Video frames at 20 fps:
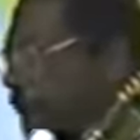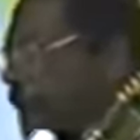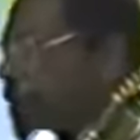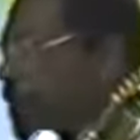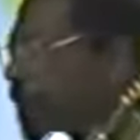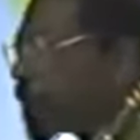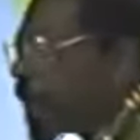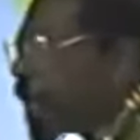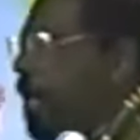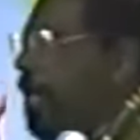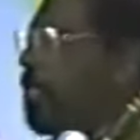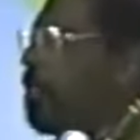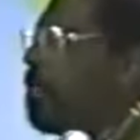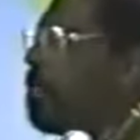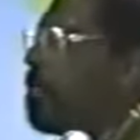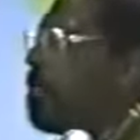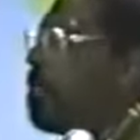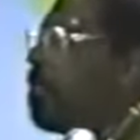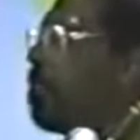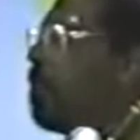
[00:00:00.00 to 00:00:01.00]

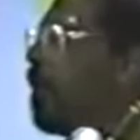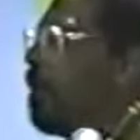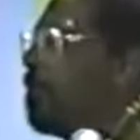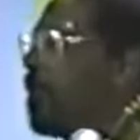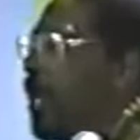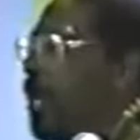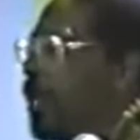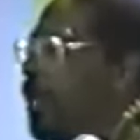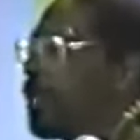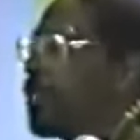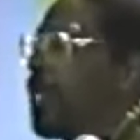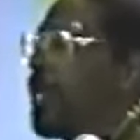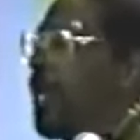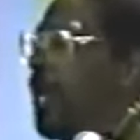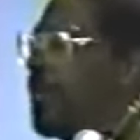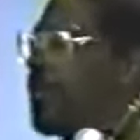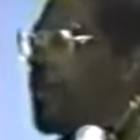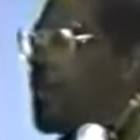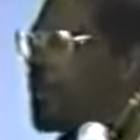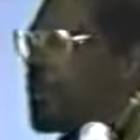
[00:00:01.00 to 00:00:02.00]
promulgated among us
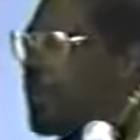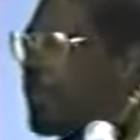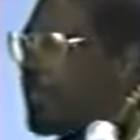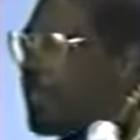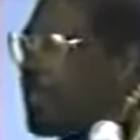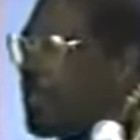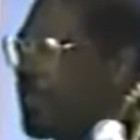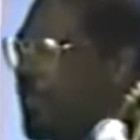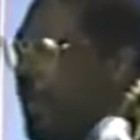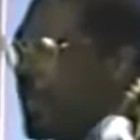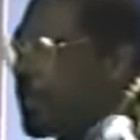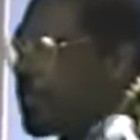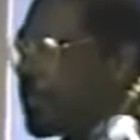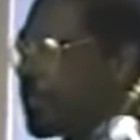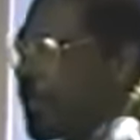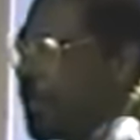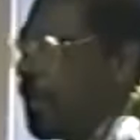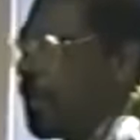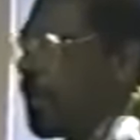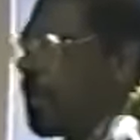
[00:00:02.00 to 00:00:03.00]
for a reason to make
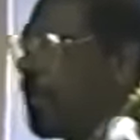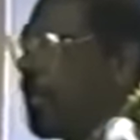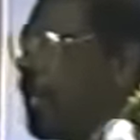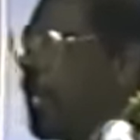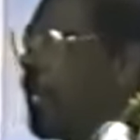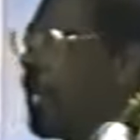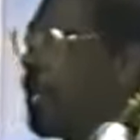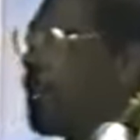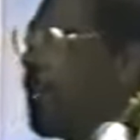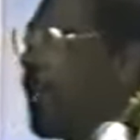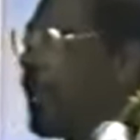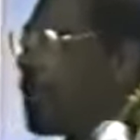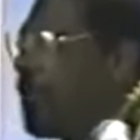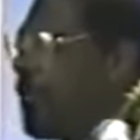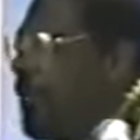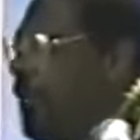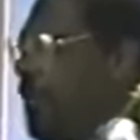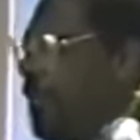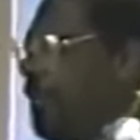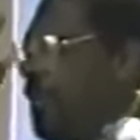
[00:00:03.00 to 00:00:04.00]
sure that
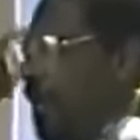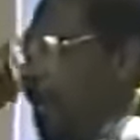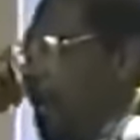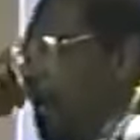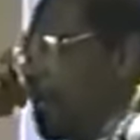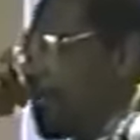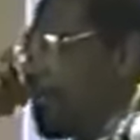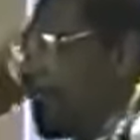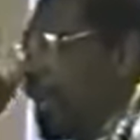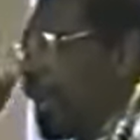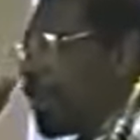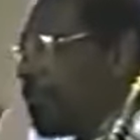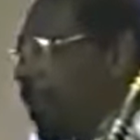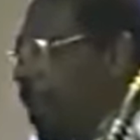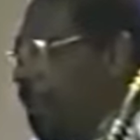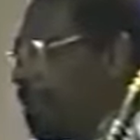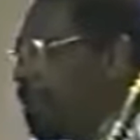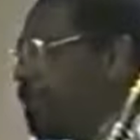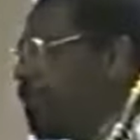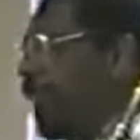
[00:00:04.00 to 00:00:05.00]
we do not
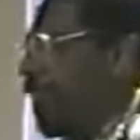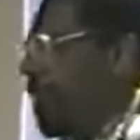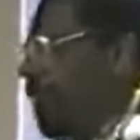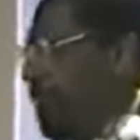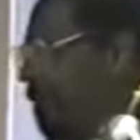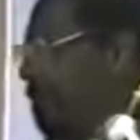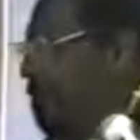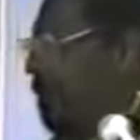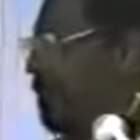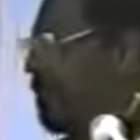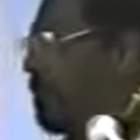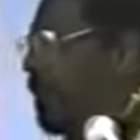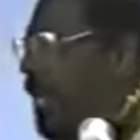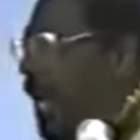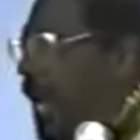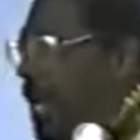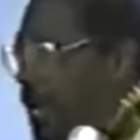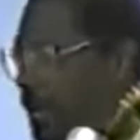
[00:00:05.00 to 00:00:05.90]
fall victim to the